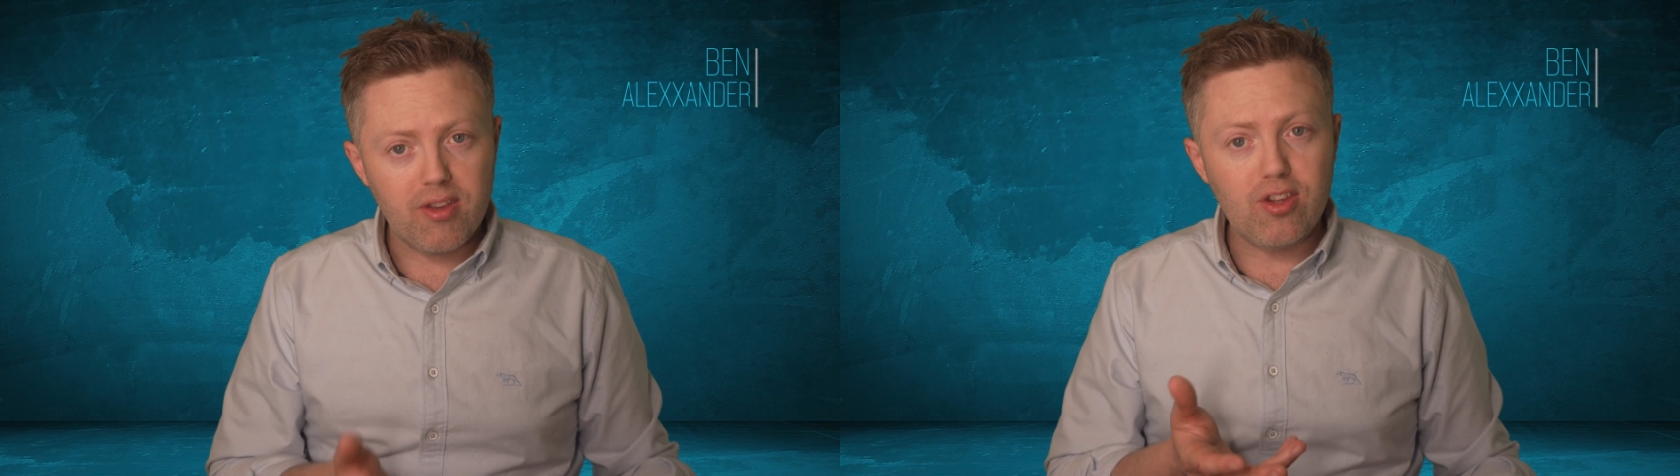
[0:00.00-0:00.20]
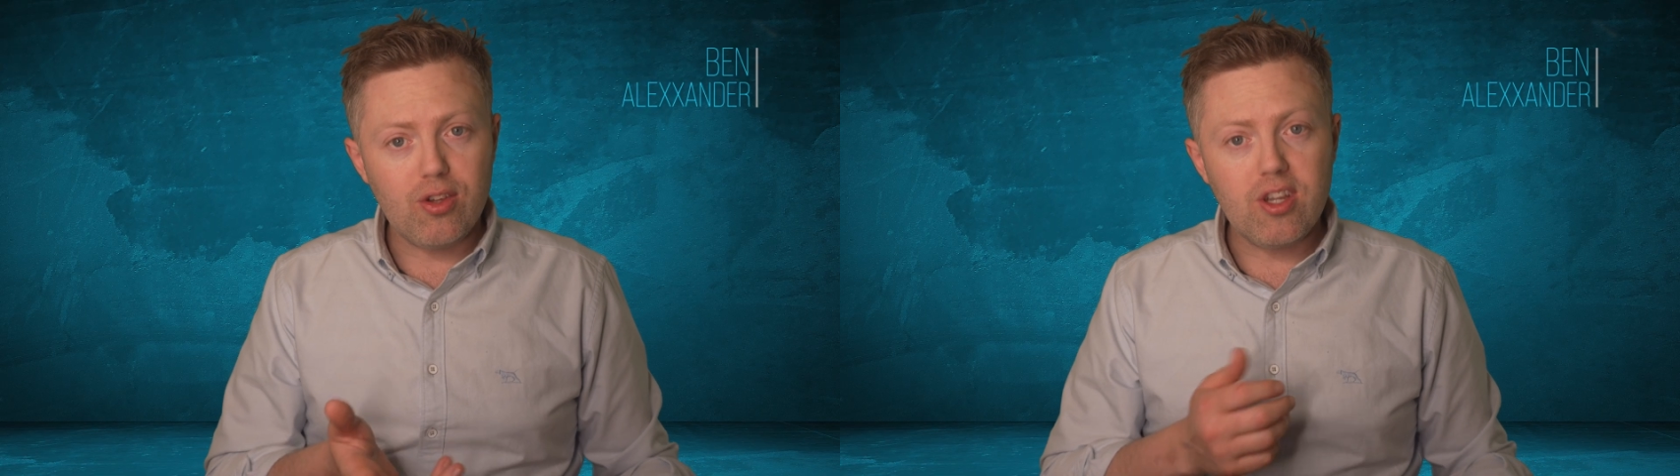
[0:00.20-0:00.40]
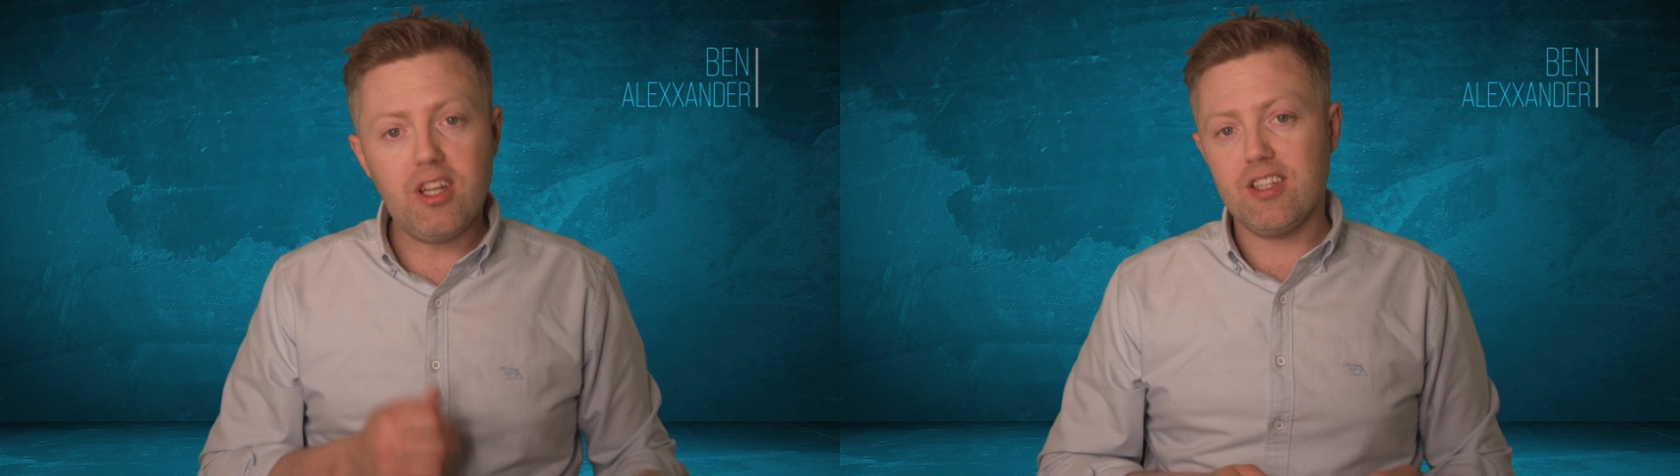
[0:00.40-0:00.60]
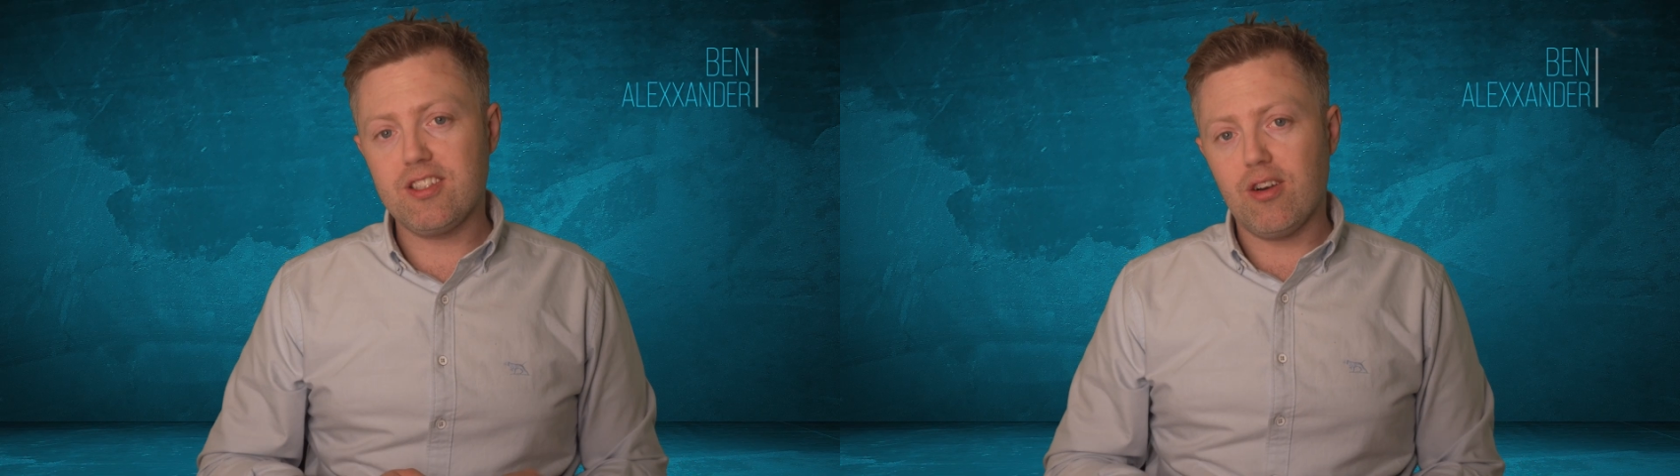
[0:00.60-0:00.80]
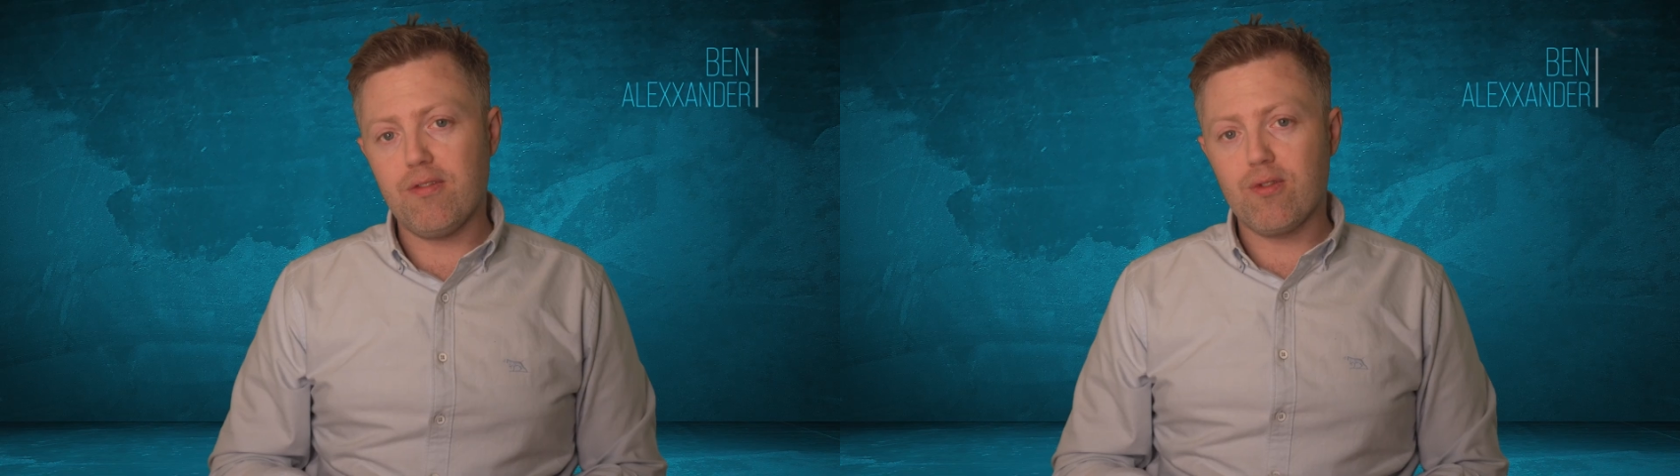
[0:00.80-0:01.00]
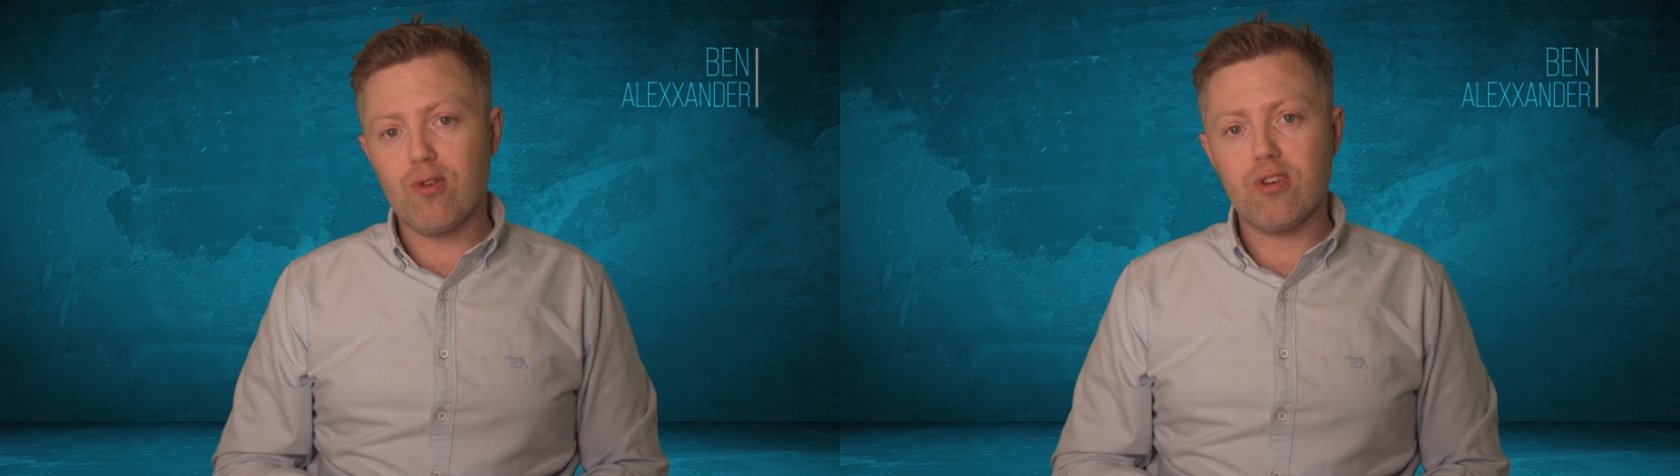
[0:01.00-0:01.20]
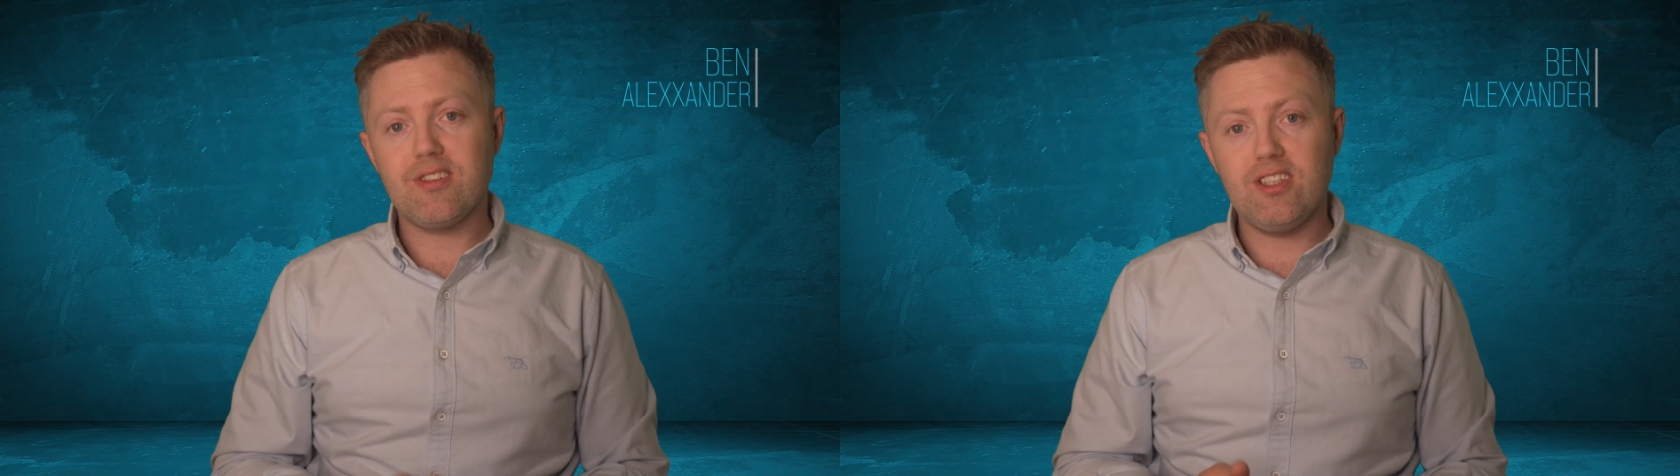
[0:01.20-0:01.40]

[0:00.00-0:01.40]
so you're gonna stop for,